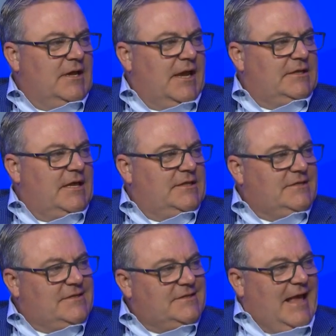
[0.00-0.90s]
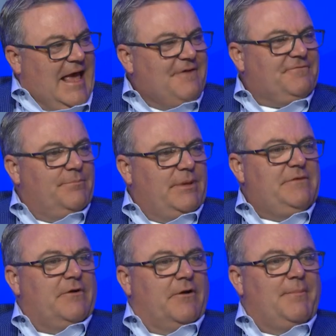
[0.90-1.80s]
and they didn't have to be
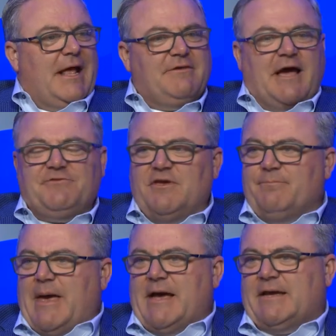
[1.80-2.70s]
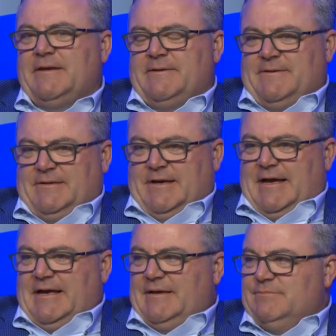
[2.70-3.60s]
there. I mean, I think back
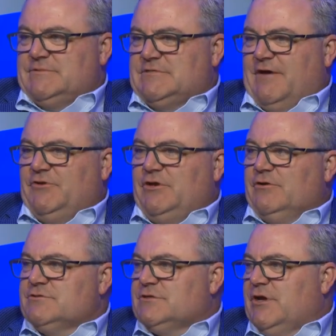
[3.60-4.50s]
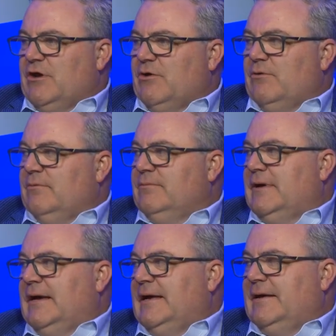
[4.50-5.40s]
7 years ago,
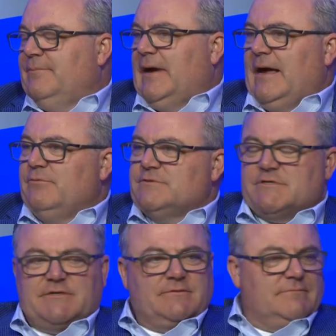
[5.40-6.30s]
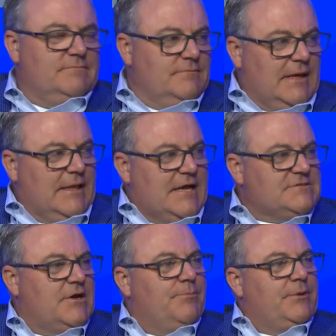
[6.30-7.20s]
I was in my
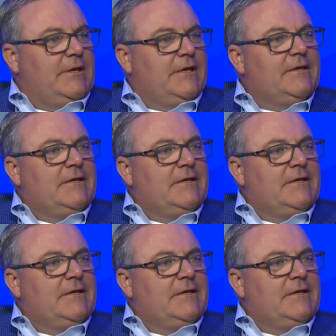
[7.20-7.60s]
last company,